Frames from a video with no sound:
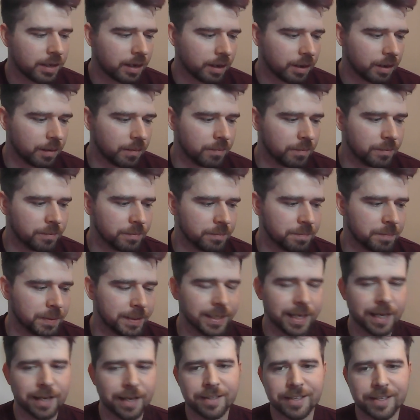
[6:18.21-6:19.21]

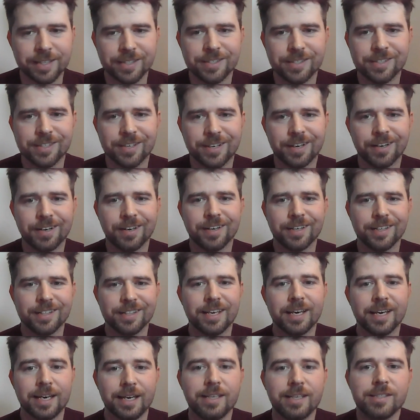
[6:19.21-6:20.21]
But yeah, it
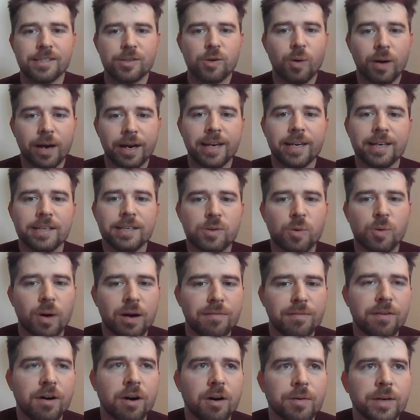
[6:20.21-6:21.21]
is
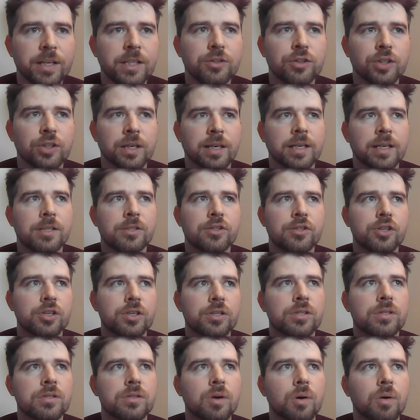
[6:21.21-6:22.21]
quite far reaching. It's
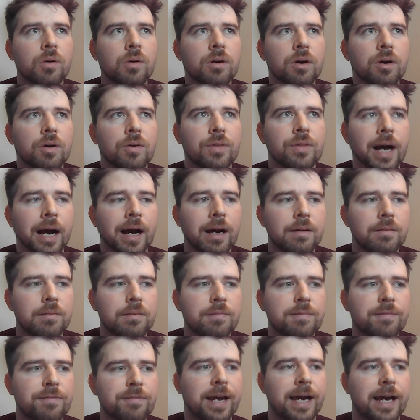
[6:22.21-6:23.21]
just not got that
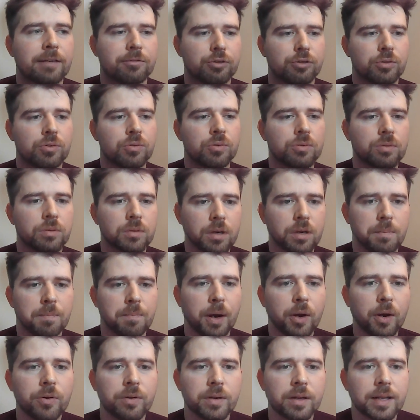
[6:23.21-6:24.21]
theatrical
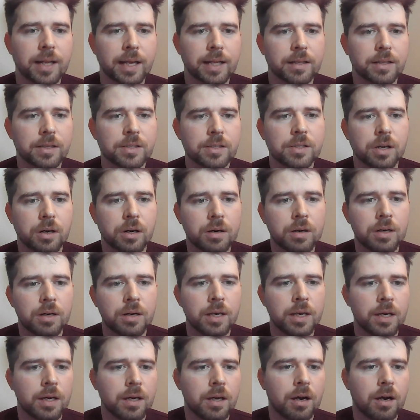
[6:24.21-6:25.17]
component at the start.